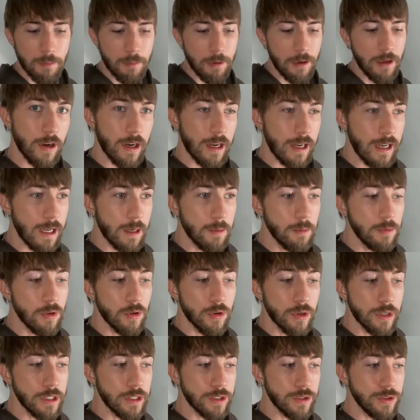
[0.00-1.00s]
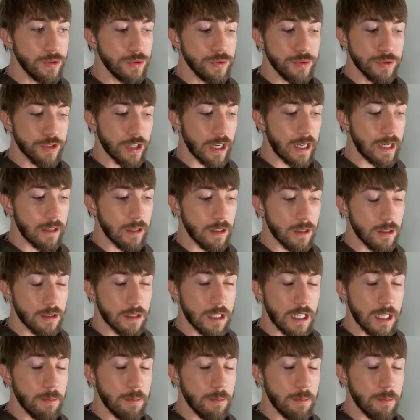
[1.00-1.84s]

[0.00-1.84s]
I am going to try to keep